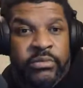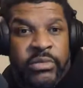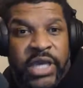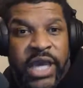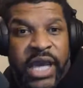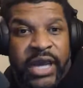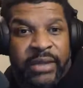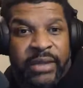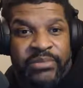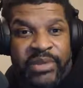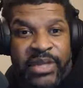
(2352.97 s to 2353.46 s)

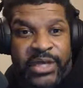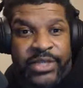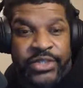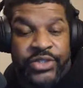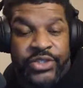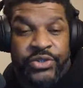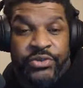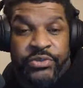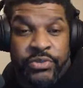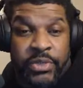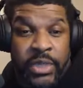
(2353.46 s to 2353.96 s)
God
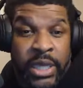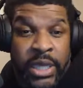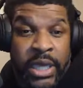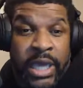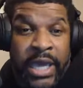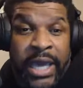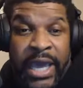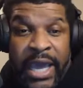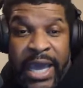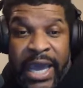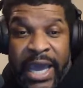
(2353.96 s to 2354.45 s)
bless you
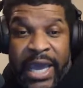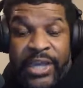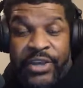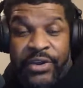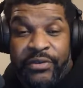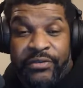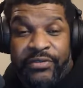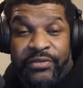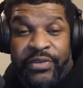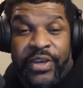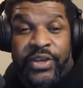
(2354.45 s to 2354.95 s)
and
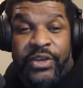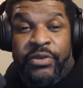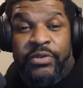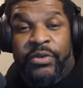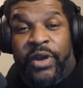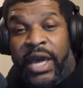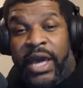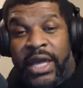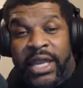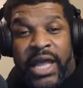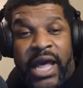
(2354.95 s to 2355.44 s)
your venue,
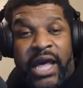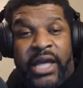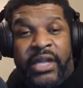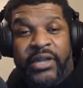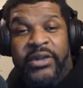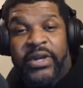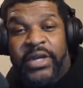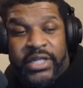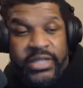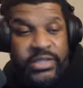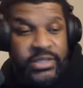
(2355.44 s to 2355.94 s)
and
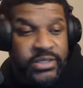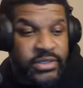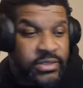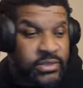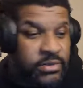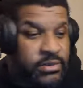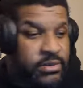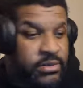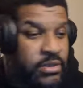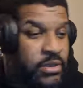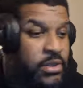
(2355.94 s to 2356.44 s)
holler at us.
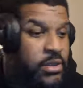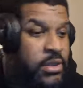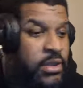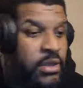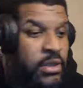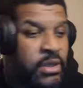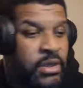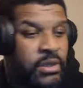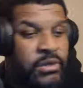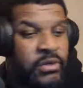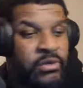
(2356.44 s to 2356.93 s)

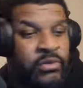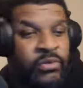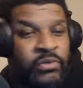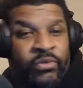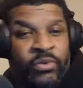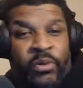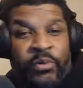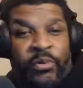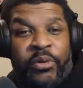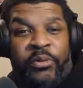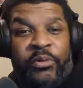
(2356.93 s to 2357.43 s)

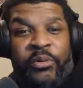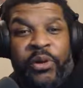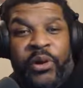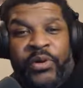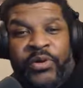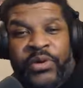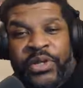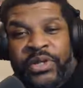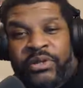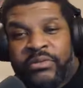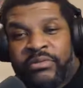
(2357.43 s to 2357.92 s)
We'll
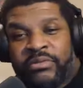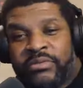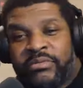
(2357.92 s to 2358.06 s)
promote it.